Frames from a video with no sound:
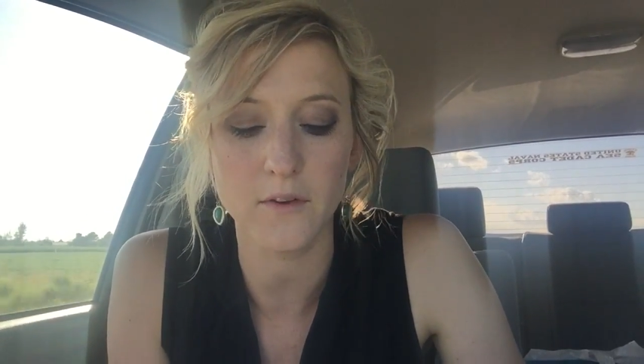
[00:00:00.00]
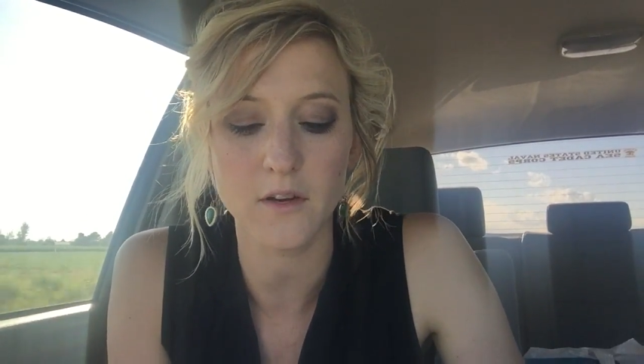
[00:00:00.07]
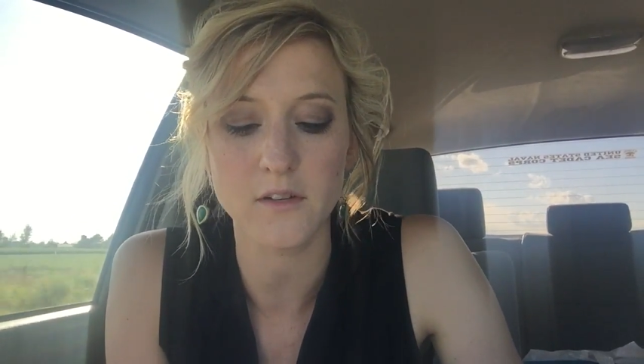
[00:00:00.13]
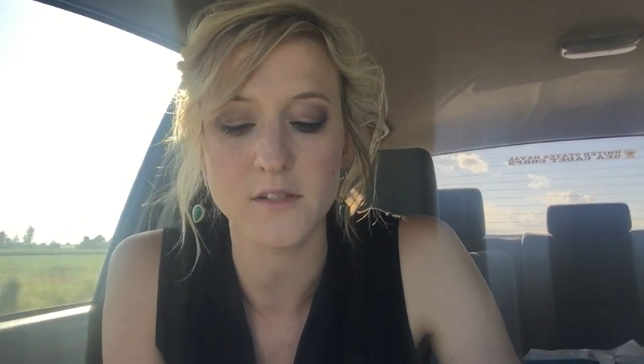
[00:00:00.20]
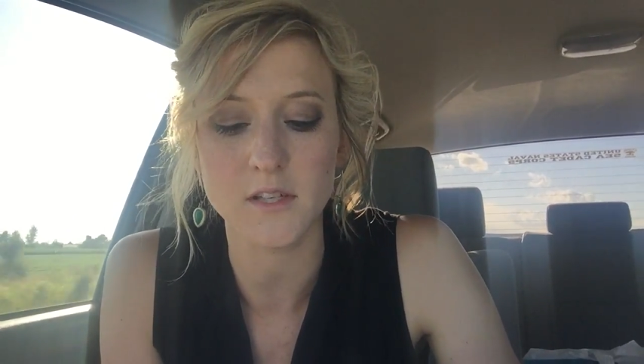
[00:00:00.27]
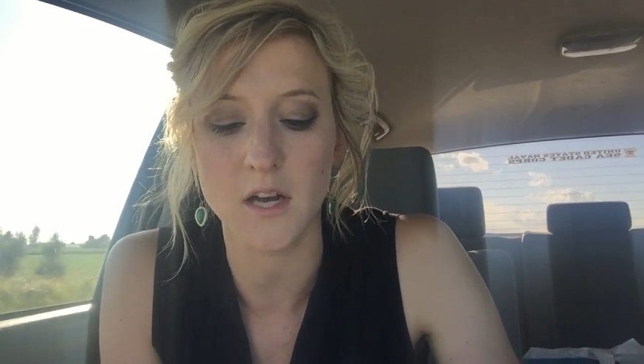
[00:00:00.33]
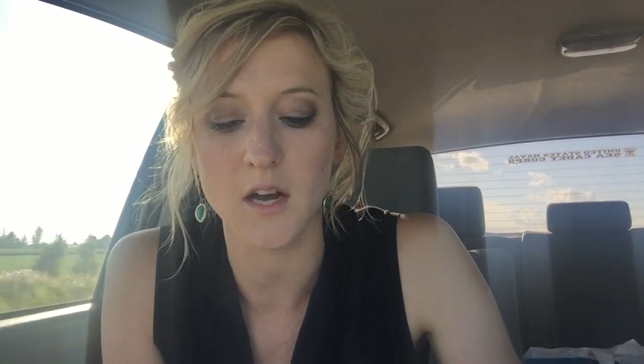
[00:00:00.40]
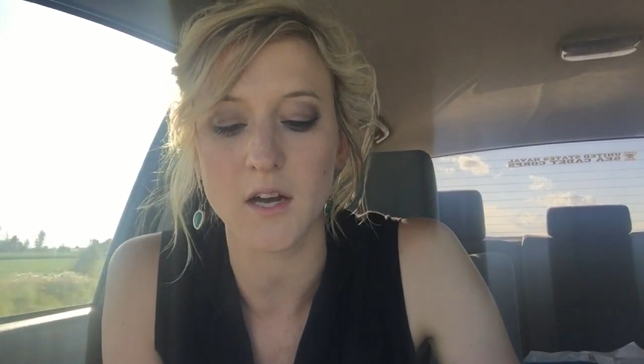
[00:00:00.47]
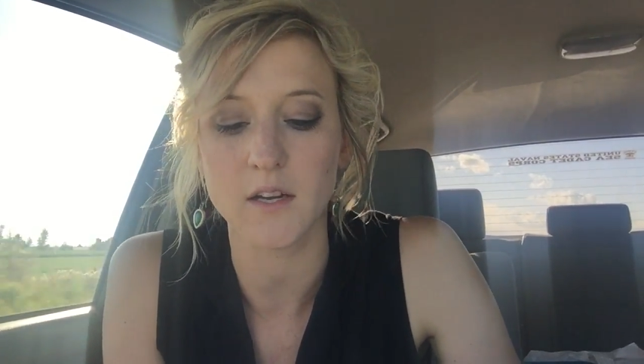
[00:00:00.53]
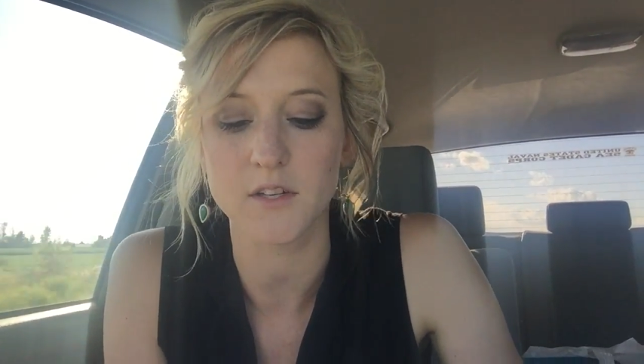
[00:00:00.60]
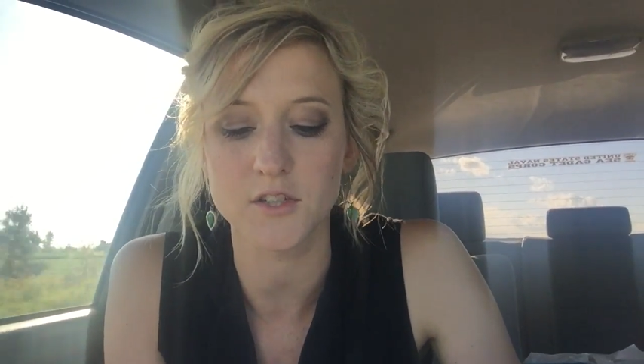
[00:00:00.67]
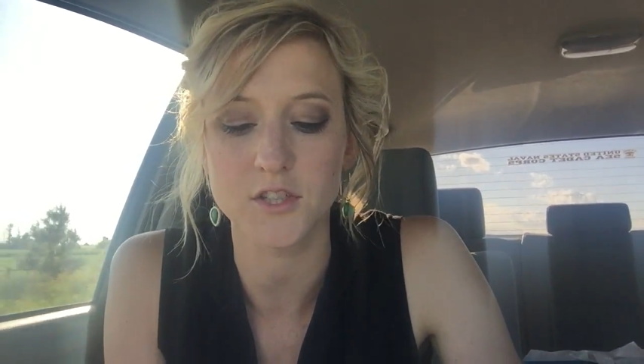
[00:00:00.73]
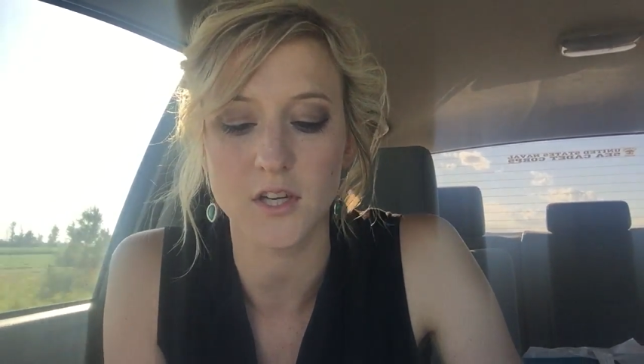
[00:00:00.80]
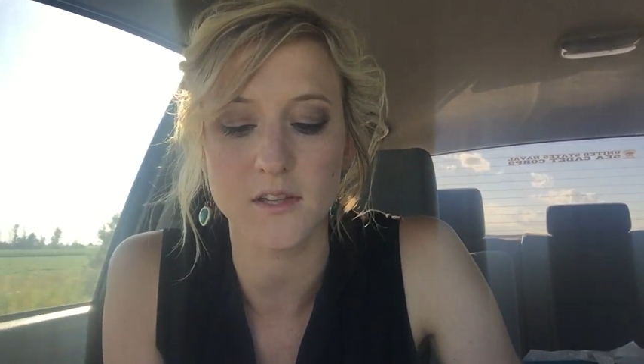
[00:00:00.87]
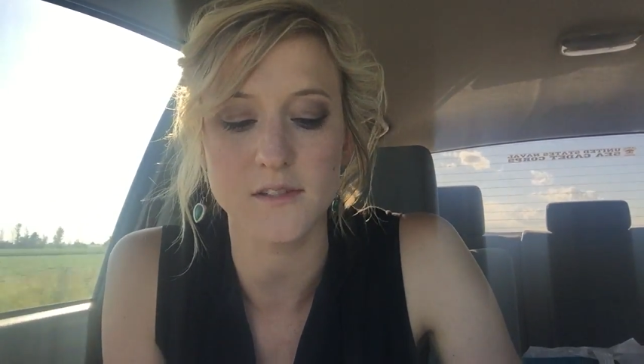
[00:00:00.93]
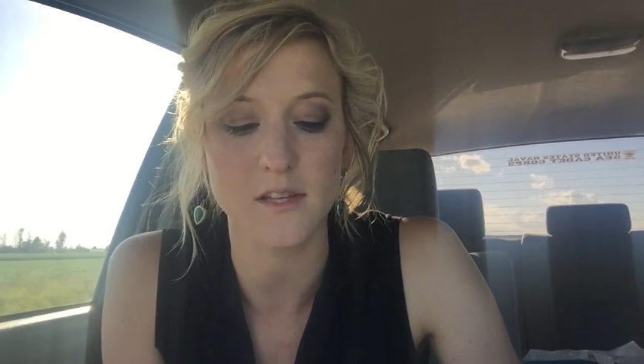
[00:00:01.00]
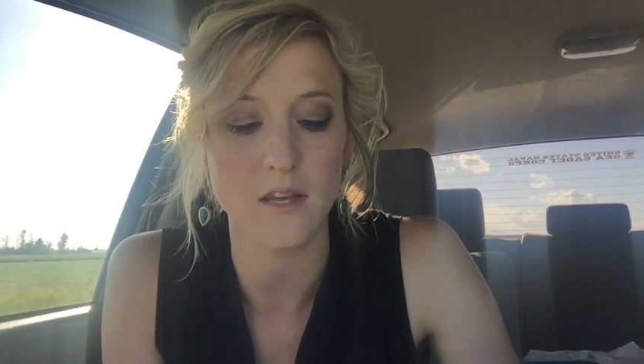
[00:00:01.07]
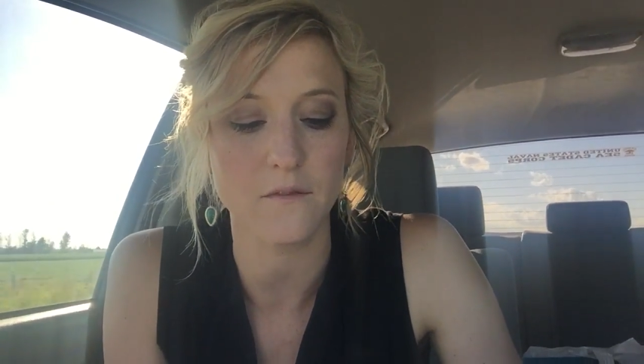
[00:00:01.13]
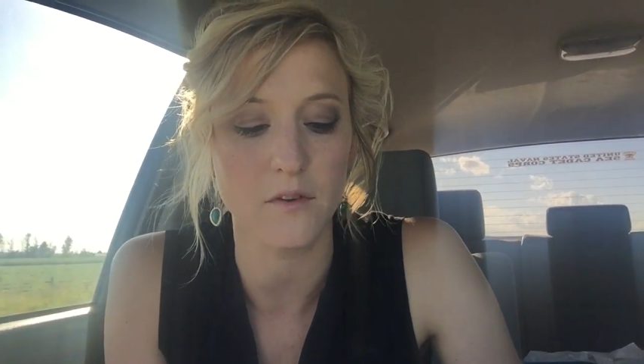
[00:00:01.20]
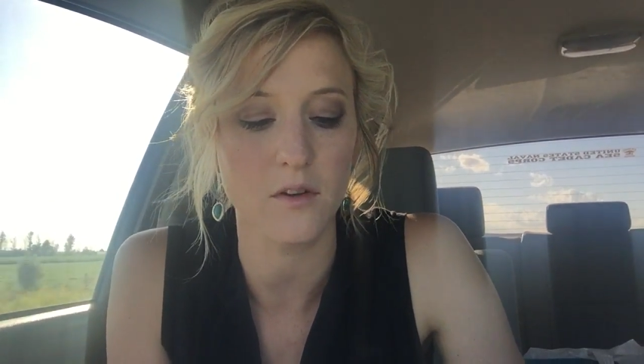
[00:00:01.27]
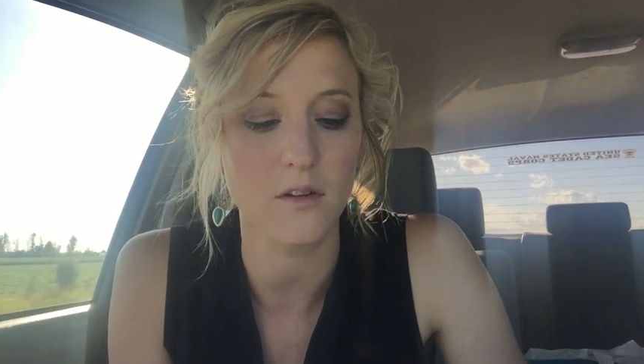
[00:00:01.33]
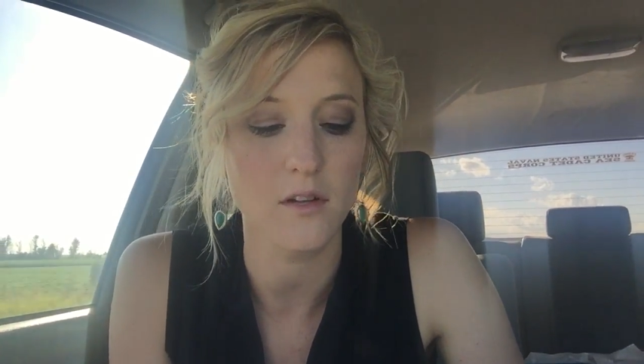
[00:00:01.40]
fears God and shuns
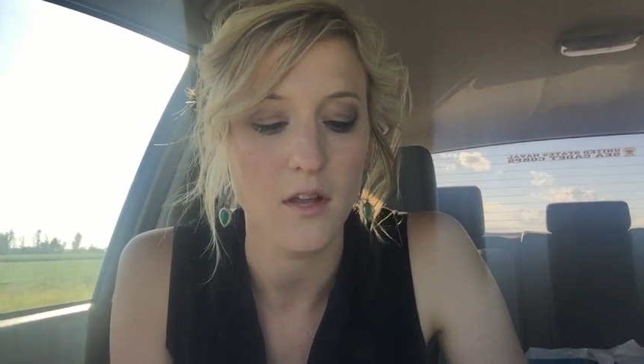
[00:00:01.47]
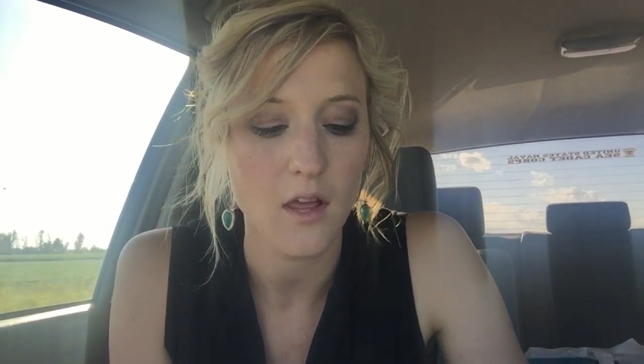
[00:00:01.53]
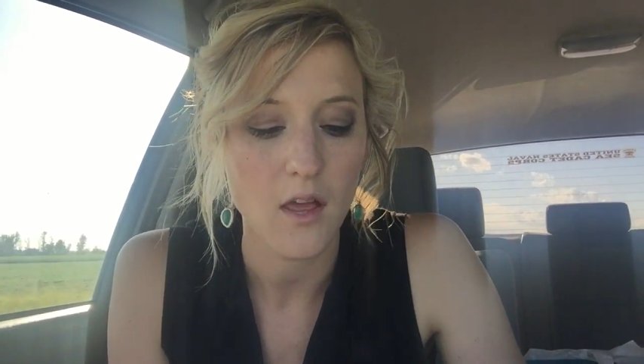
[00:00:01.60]
evil.